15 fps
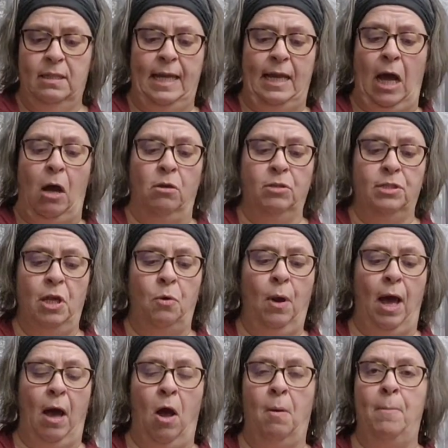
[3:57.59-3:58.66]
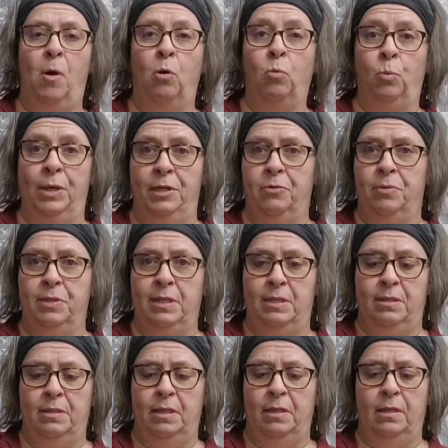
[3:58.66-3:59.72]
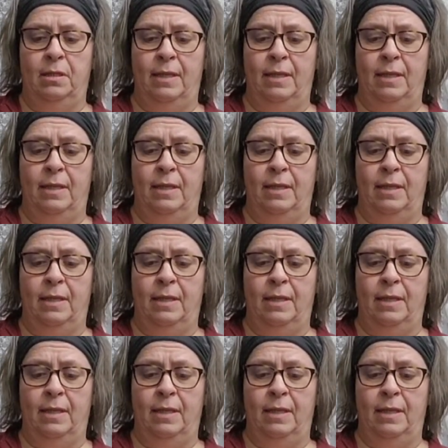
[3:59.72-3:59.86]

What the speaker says: They also are wind resistant.